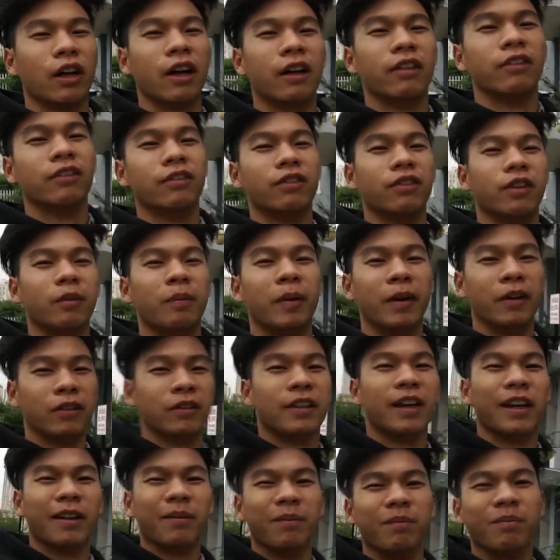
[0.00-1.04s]
have a better
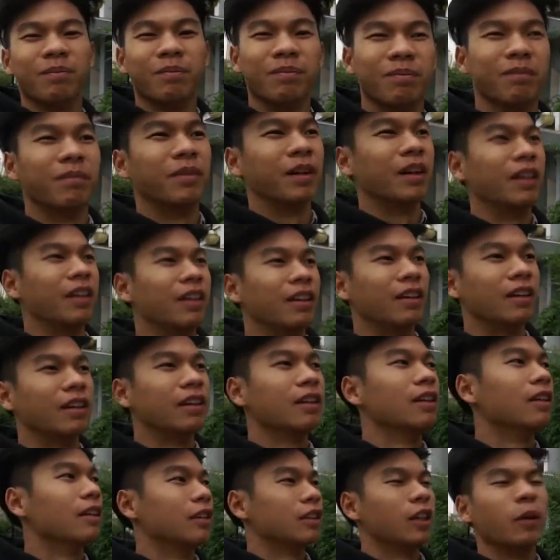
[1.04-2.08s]
time. But
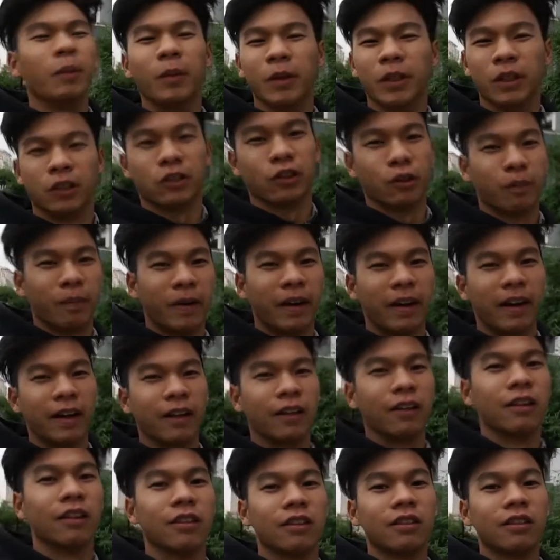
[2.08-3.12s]
sub buildings aren't bad either.